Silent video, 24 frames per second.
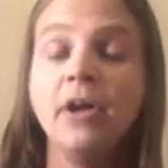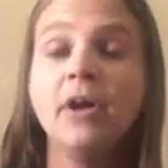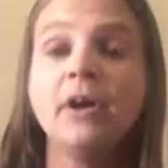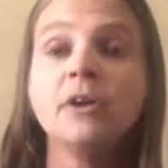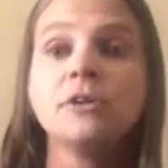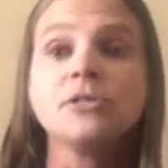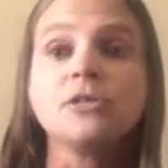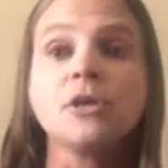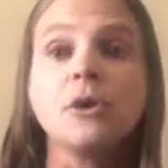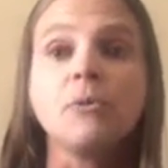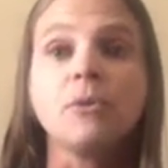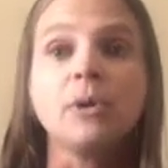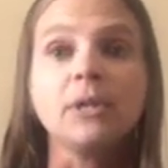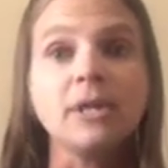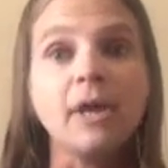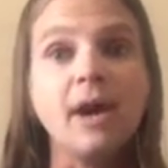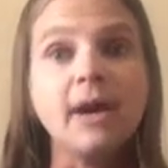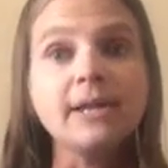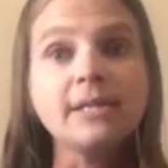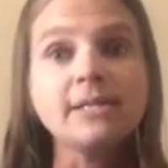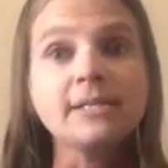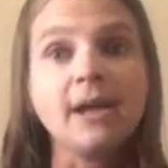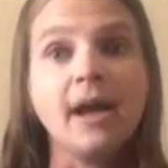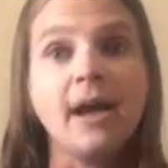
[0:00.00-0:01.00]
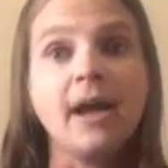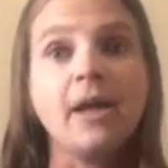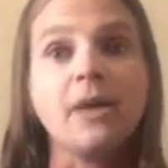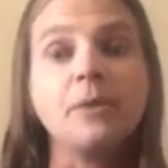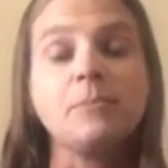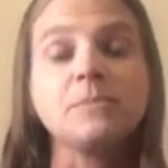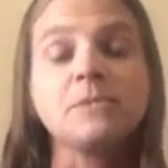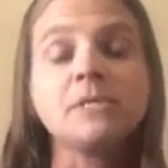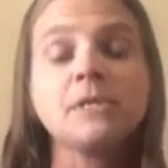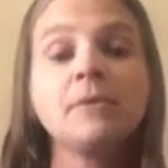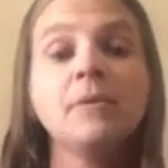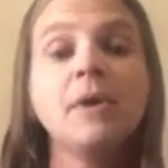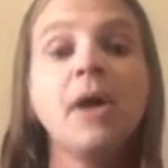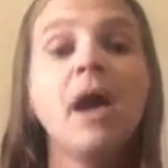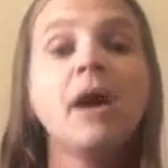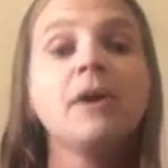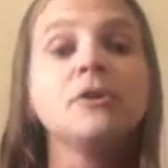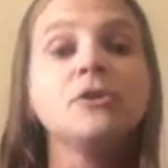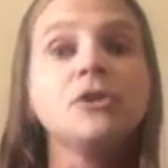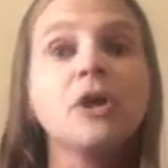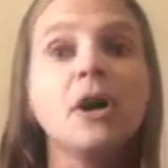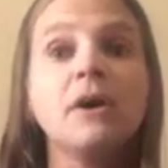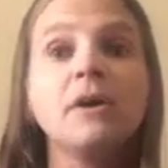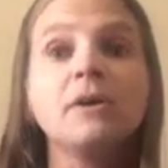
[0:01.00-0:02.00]
So a lot of times
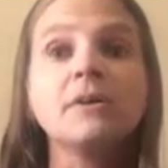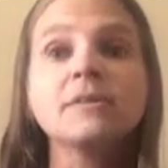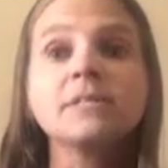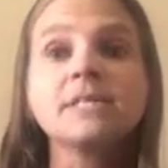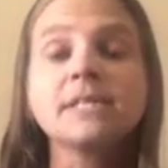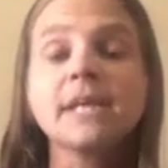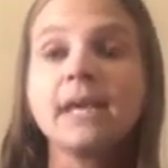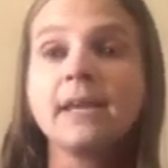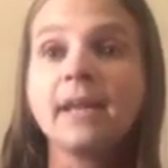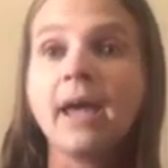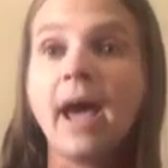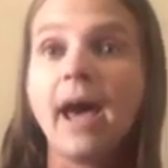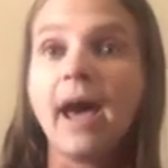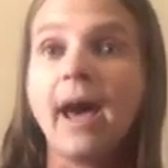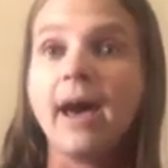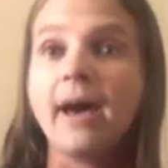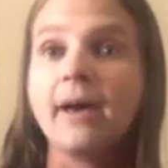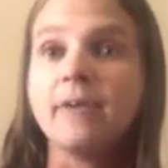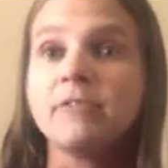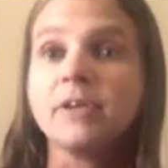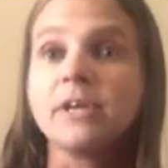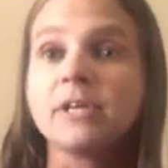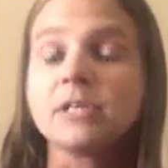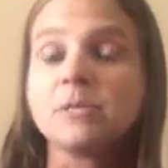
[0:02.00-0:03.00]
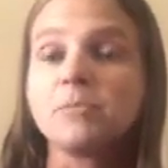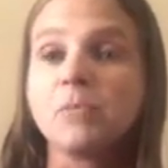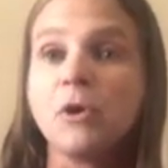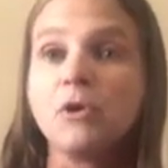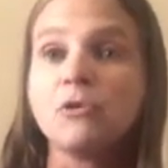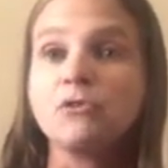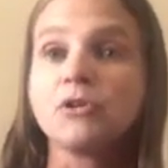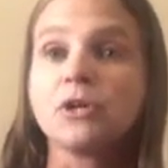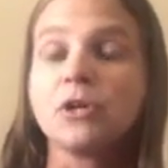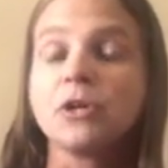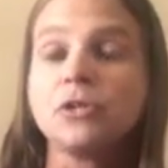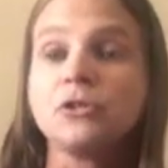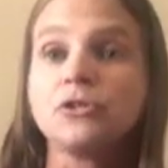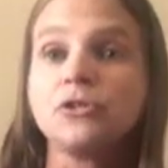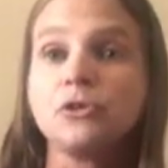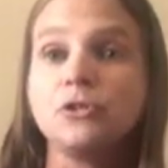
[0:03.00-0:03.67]
dogs can have exposure